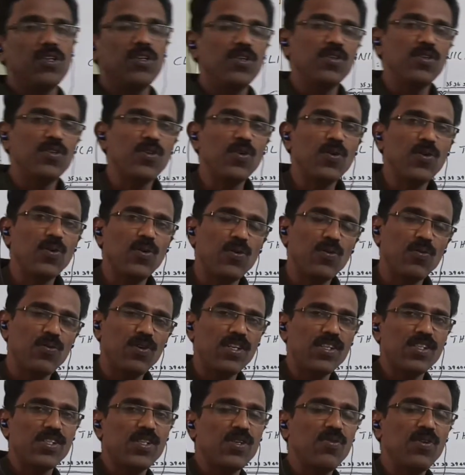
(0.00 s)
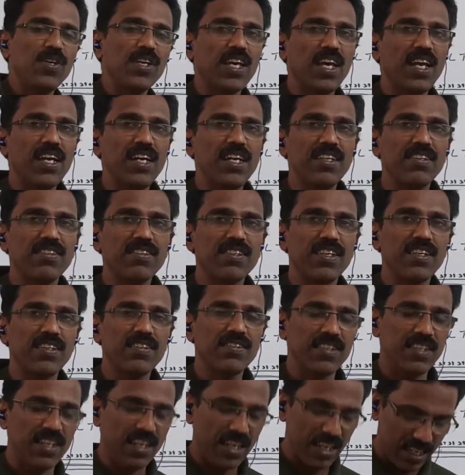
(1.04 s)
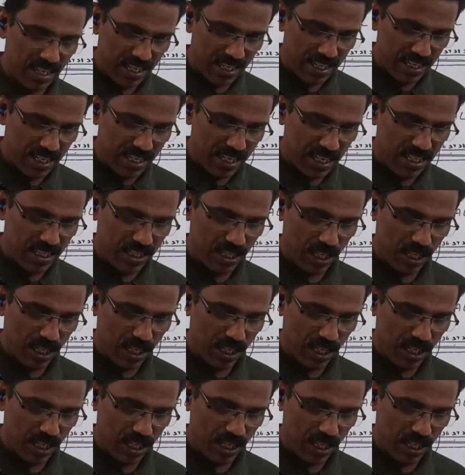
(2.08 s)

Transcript: So first we can discuss a clinical